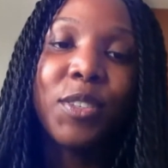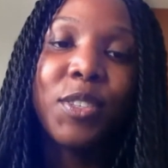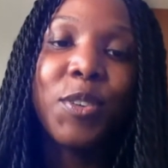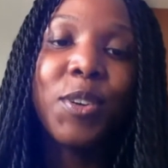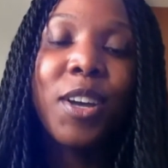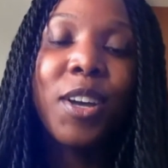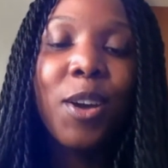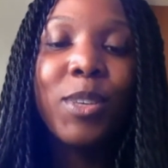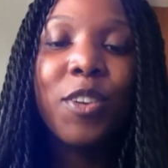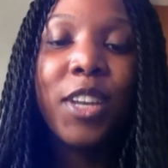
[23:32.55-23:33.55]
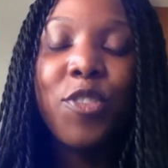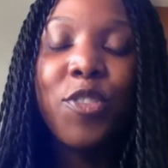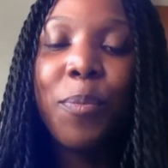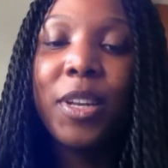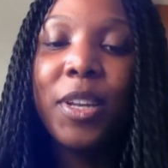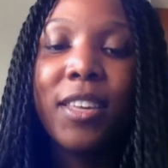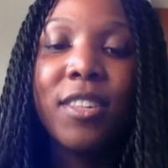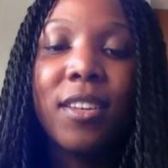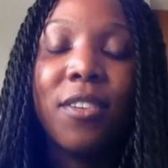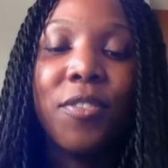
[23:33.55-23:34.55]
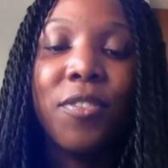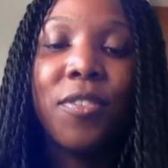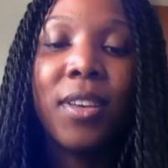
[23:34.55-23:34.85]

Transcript: So was there any trepidation of